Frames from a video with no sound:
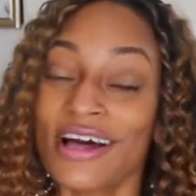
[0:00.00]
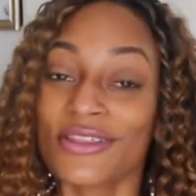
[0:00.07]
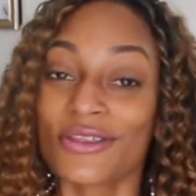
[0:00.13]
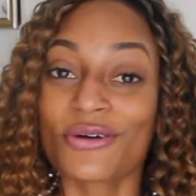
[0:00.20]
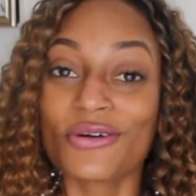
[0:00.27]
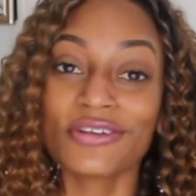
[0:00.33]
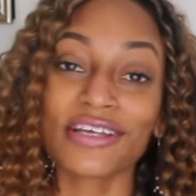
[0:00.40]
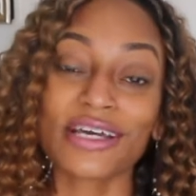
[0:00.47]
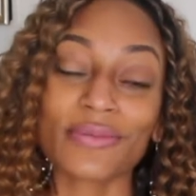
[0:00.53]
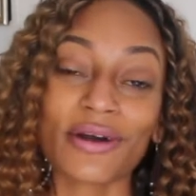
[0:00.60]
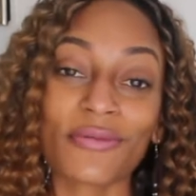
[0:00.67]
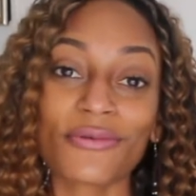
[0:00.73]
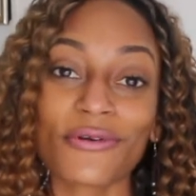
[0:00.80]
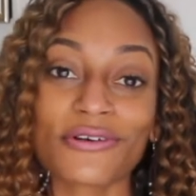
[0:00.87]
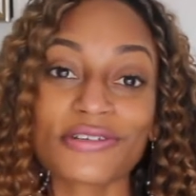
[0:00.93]
The cool thing
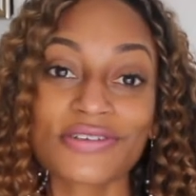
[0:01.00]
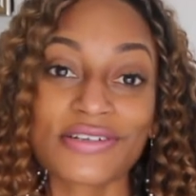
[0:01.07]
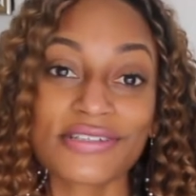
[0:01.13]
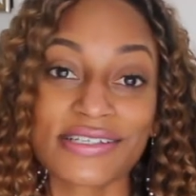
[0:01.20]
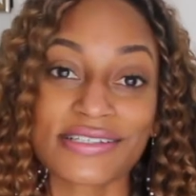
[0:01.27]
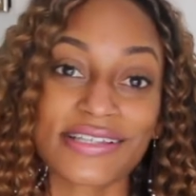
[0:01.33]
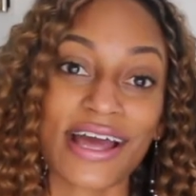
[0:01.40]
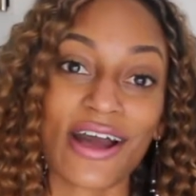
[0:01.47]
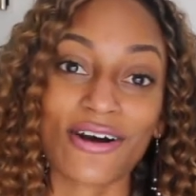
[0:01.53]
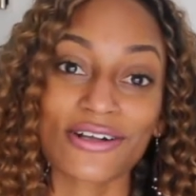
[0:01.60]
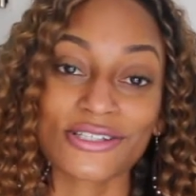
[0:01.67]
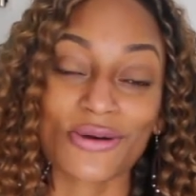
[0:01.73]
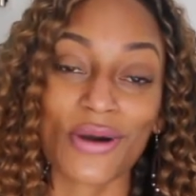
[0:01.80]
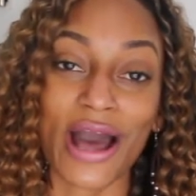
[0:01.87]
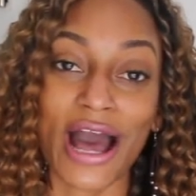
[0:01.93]
about Pro Tools is they
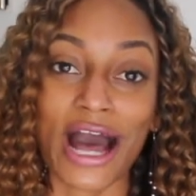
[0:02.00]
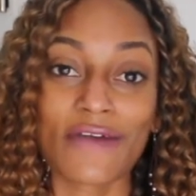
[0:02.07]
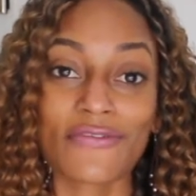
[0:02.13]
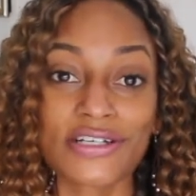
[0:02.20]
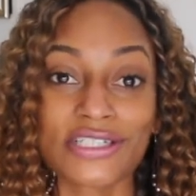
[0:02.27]
also have